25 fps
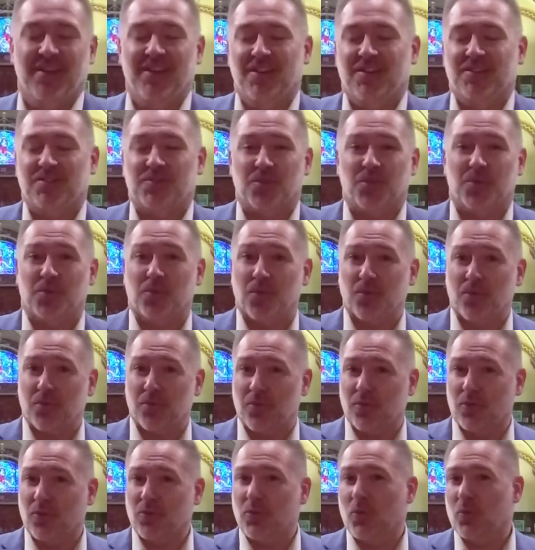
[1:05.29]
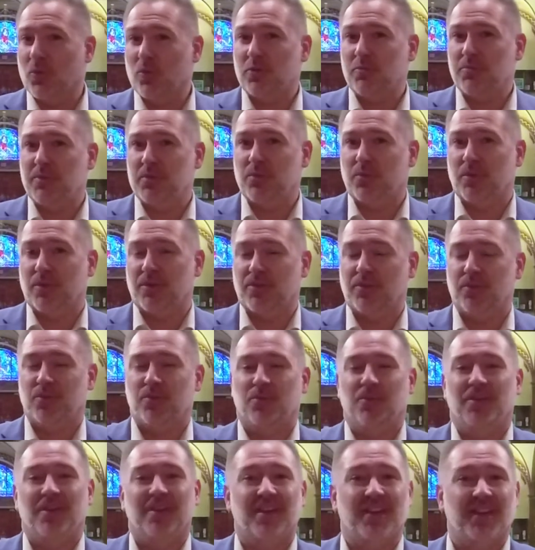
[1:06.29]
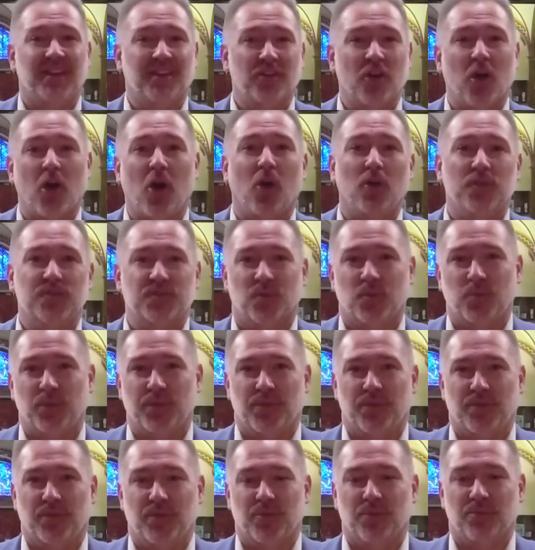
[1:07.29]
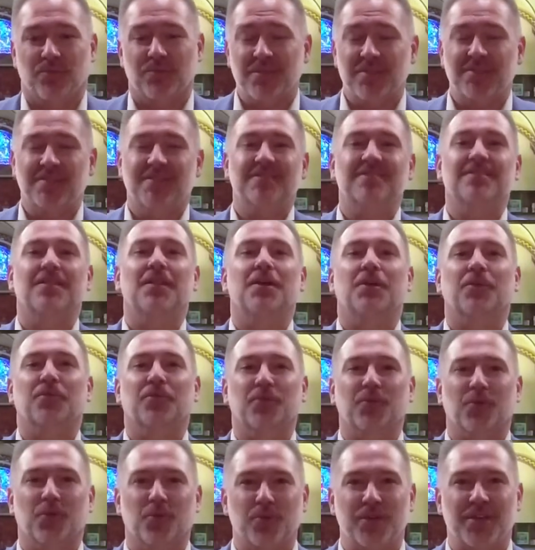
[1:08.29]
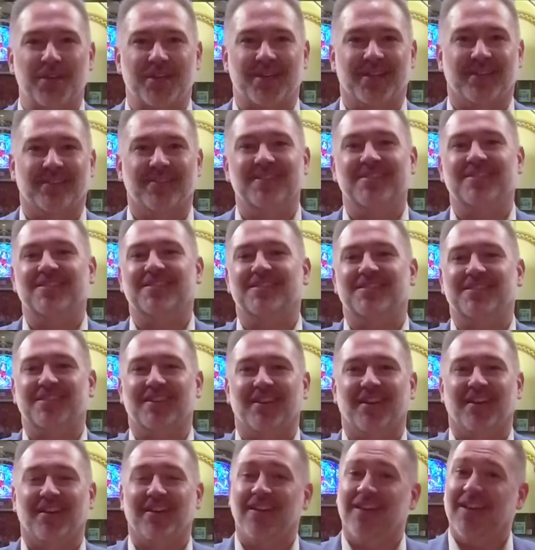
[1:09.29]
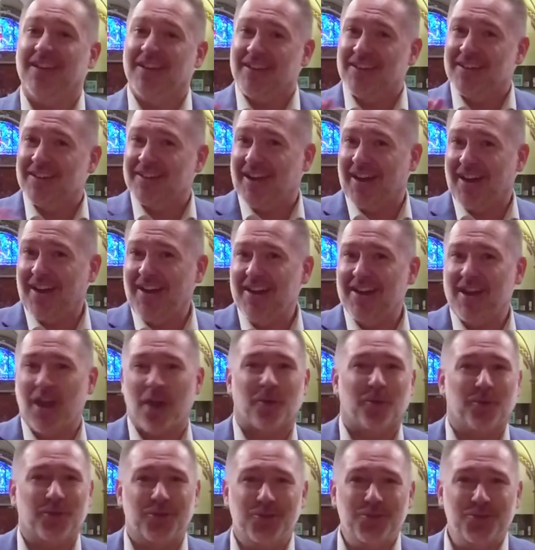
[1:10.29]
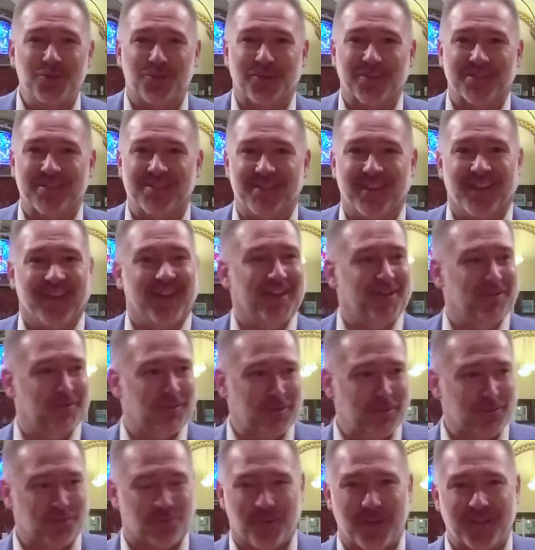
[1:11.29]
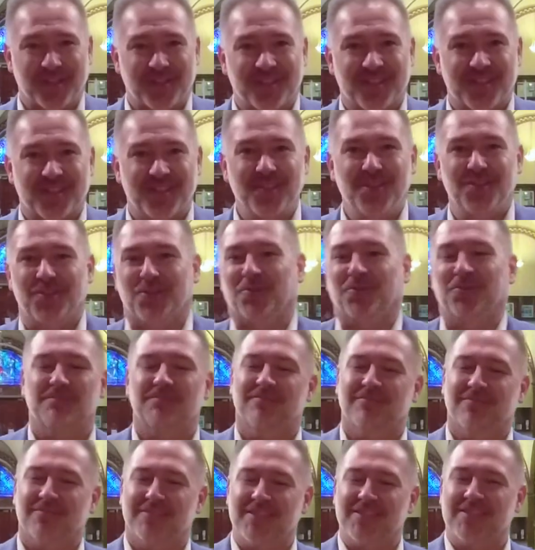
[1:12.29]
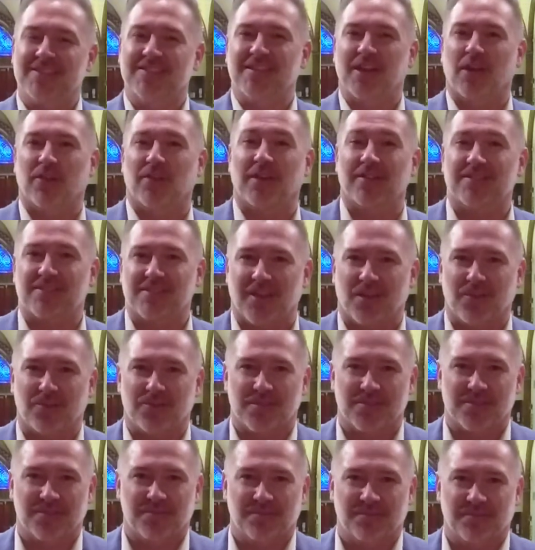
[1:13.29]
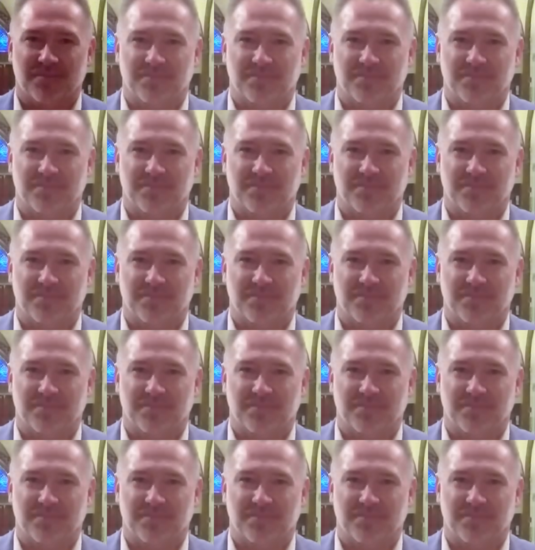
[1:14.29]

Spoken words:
So, the Lord be with you and also with you. This is like the greeting. This is the, hi, how are you doing today? It's great to see you. This is how that sounds.